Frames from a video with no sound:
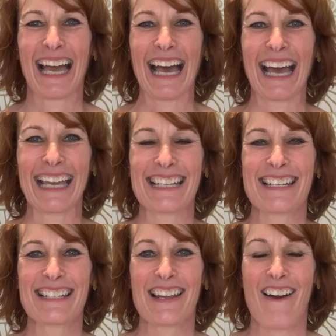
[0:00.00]

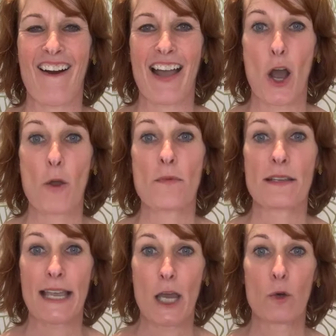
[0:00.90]
And I hope
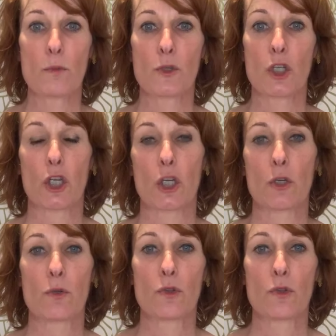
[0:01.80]
this helps you